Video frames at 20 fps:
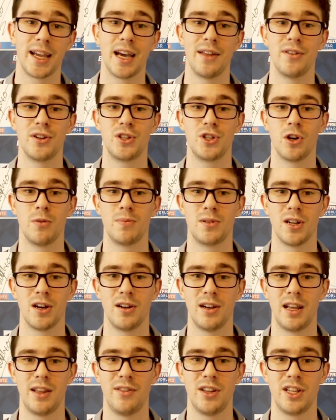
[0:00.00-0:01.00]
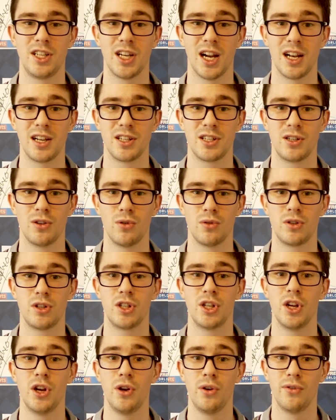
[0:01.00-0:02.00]
get the job done in the Challenge Tour
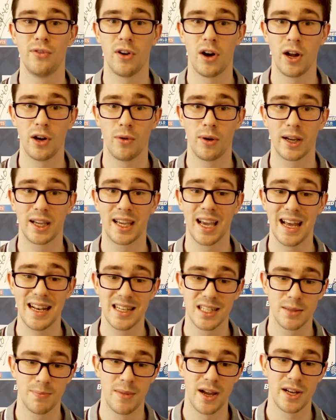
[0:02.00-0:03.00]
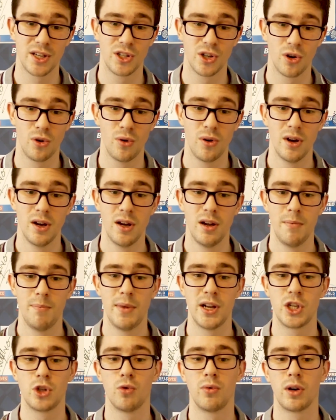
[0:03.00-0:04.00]
2 final against Mitchell.
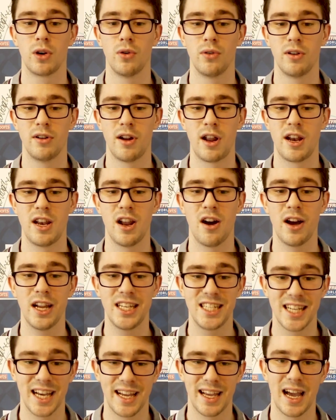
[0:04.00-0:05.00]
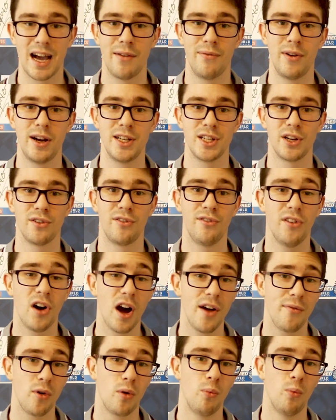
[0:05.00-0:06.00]
Mitchell recorded a 98 average and a
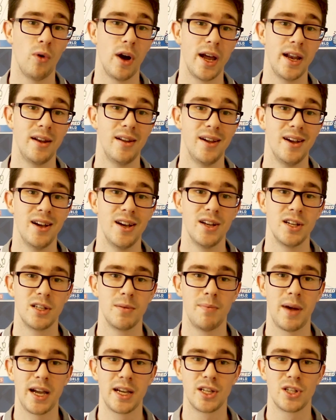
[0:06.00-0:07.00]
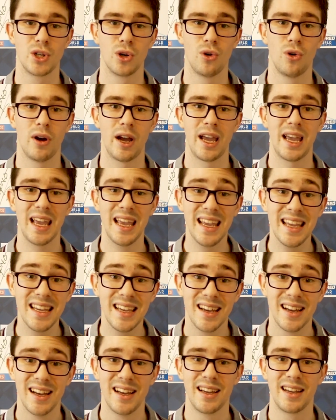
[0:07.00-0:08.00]
5-1 win to make sure
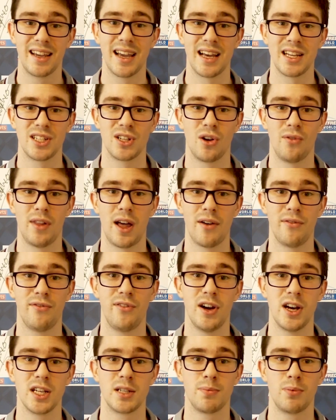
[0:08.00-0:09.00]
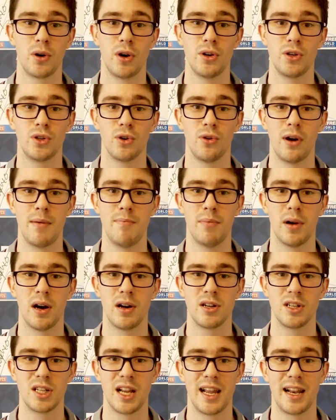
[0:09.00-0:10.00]
he gets on that first Pro Tour in
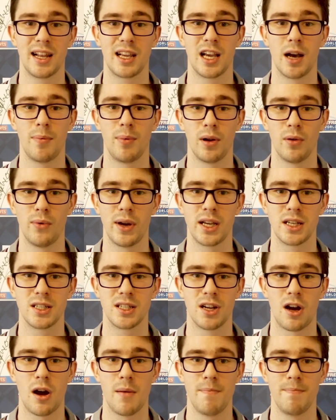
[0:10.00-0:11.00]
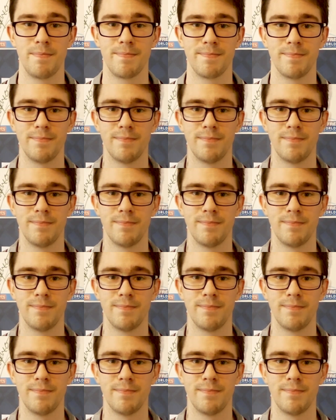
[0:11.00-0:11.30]
Barnsley in a couple of weeks' time.